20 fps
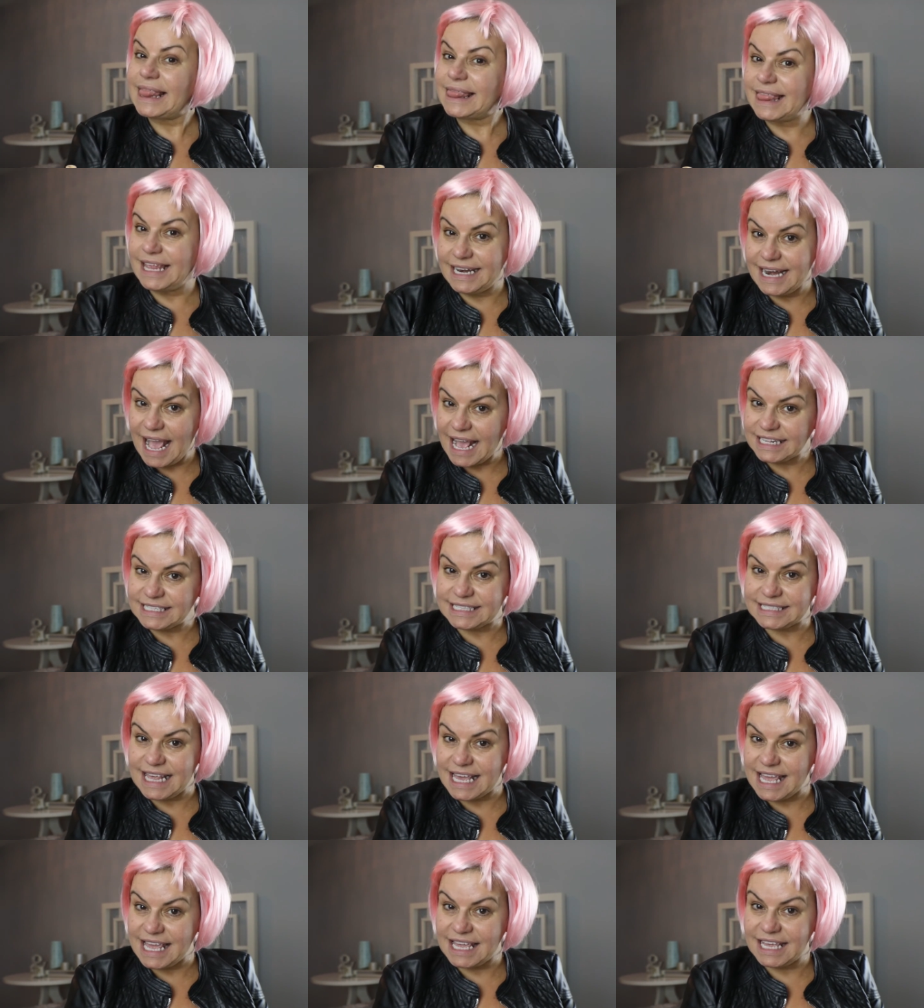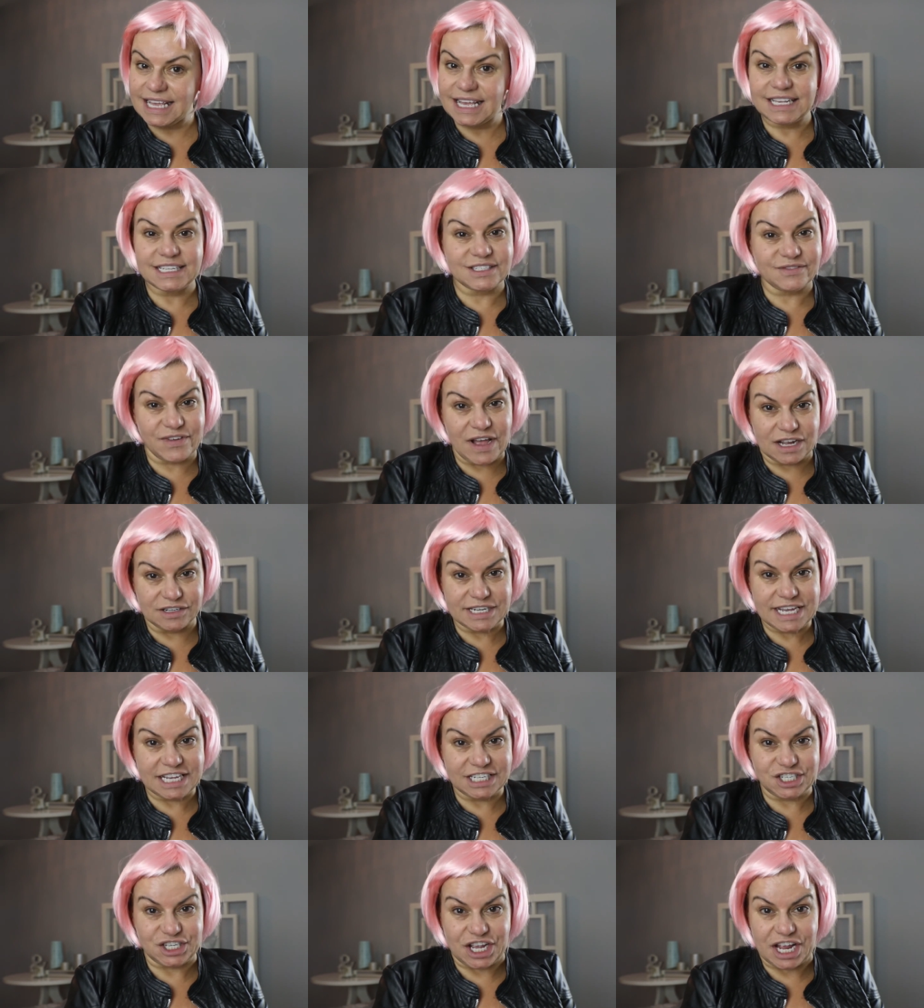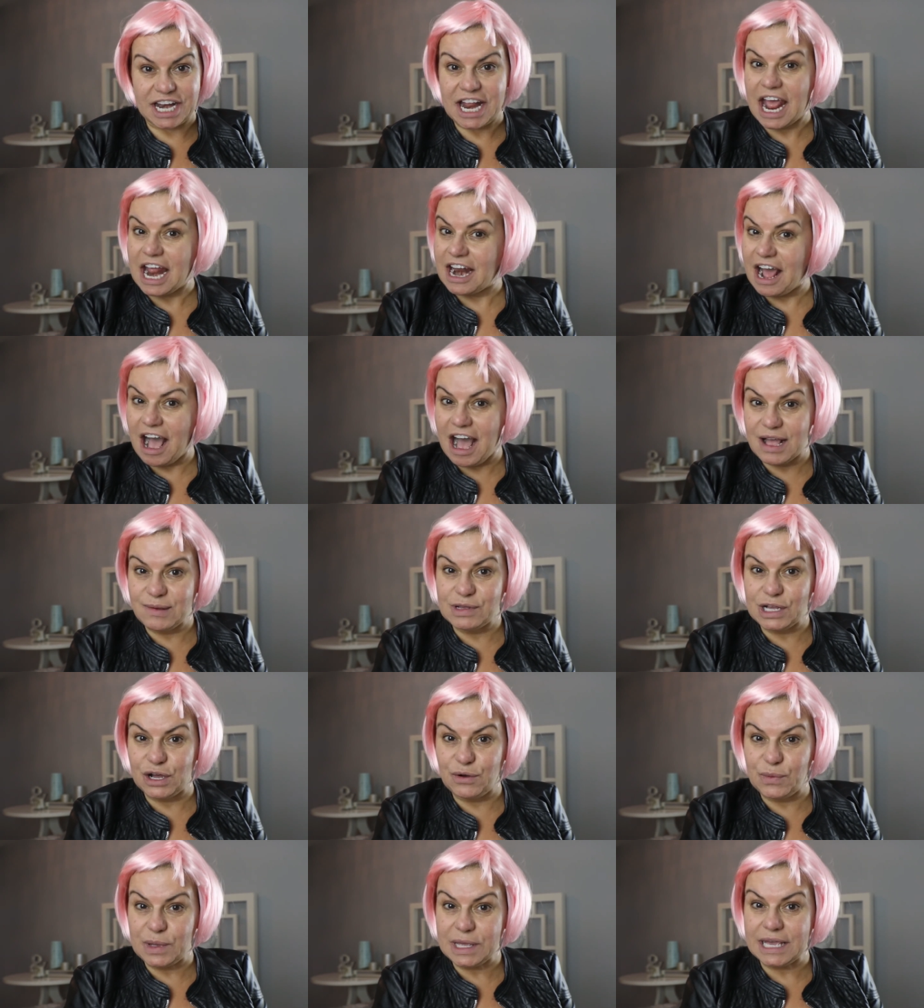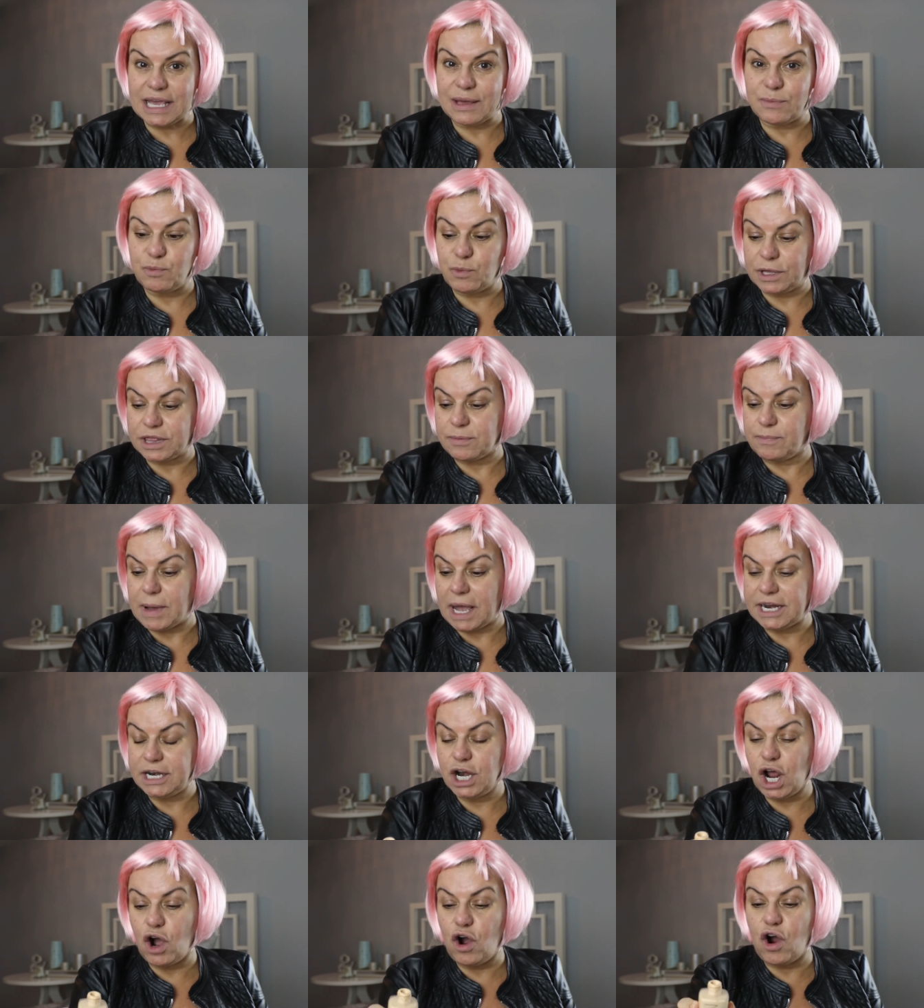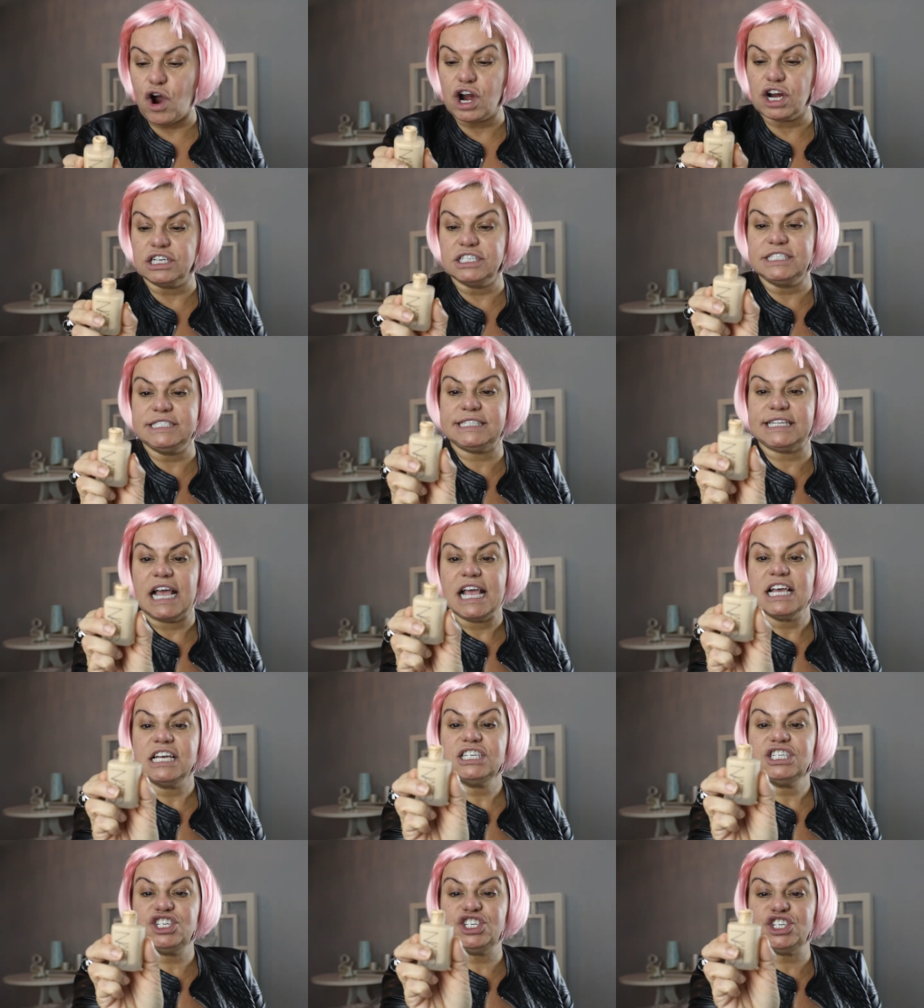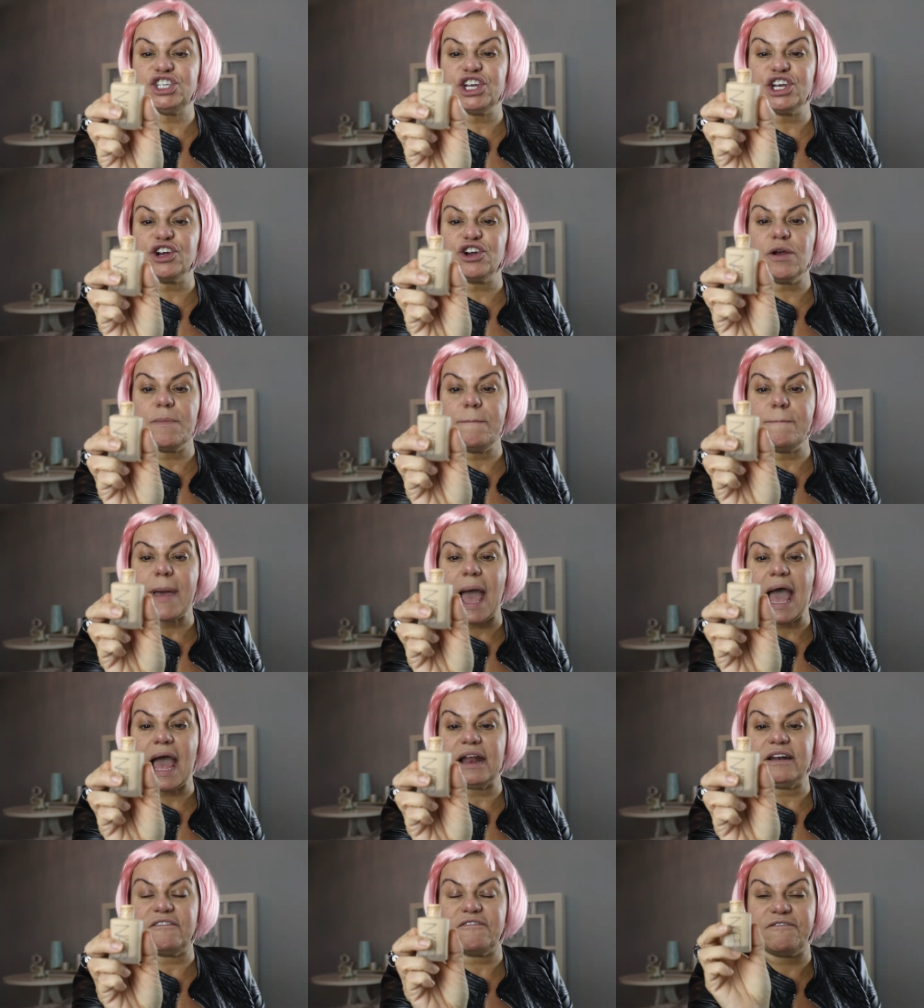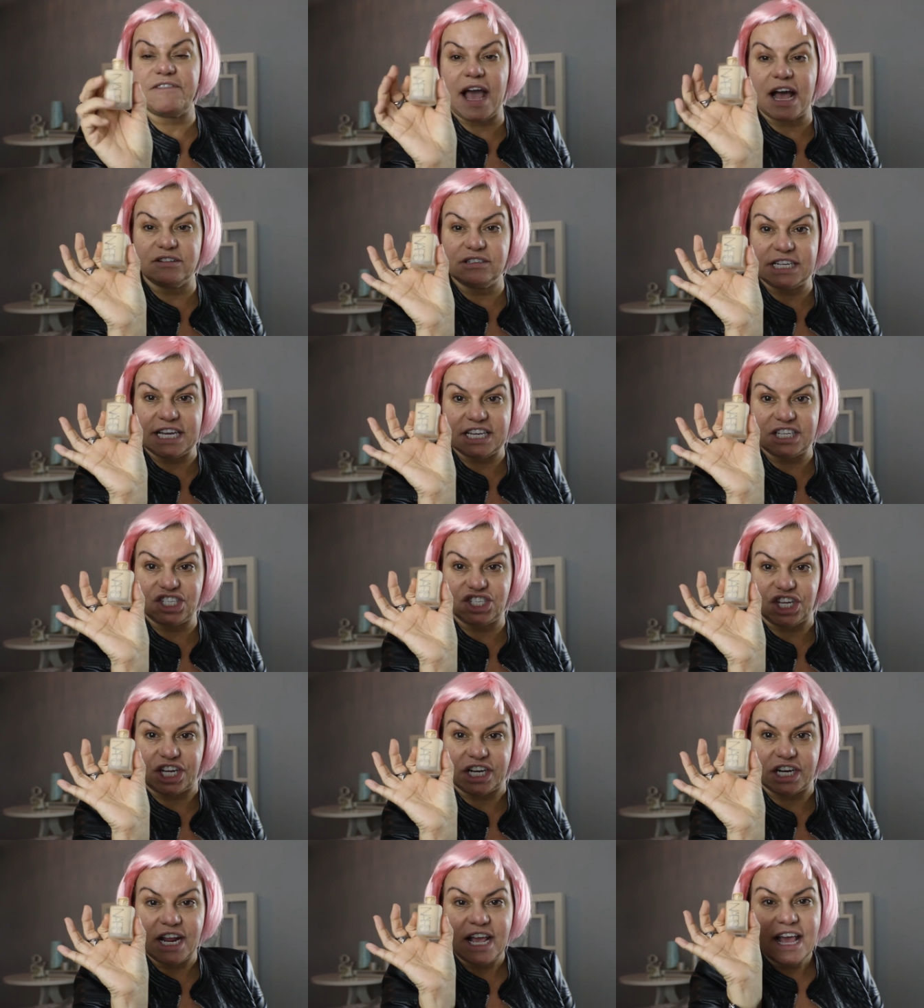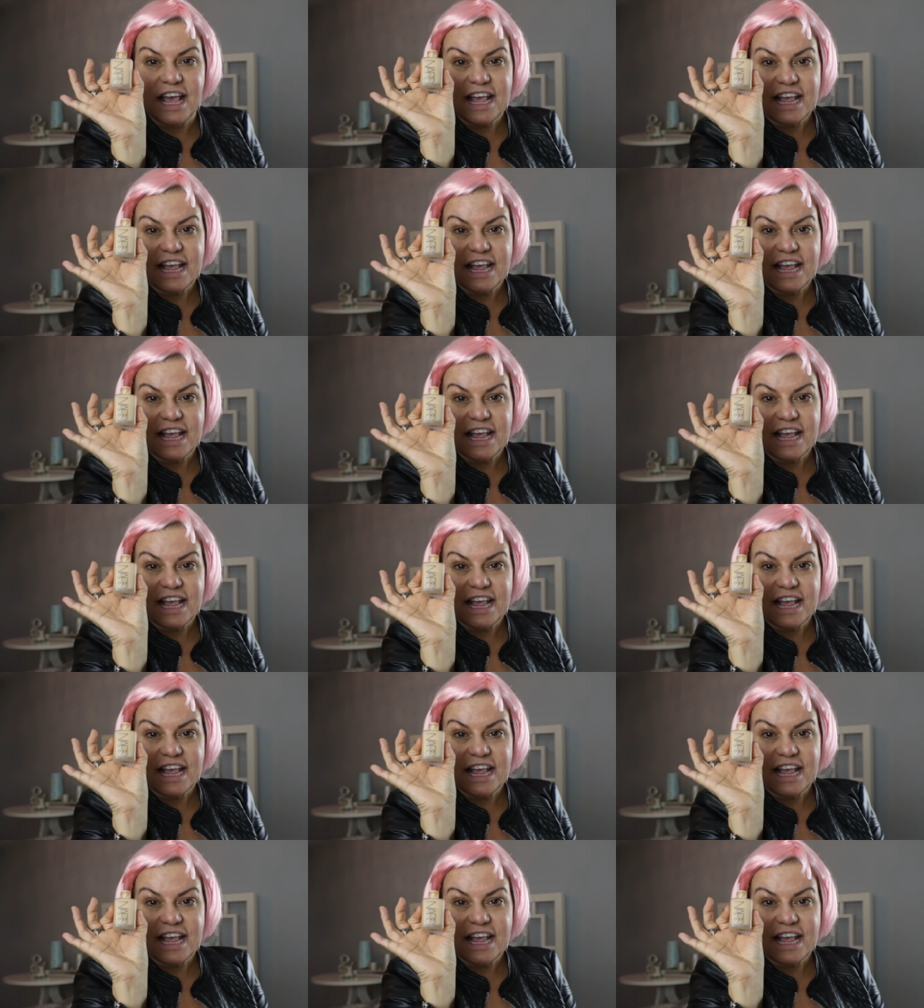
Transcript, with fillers: The next thing is foundation, and I'm going in with my NARS Sheer Matte Foundation.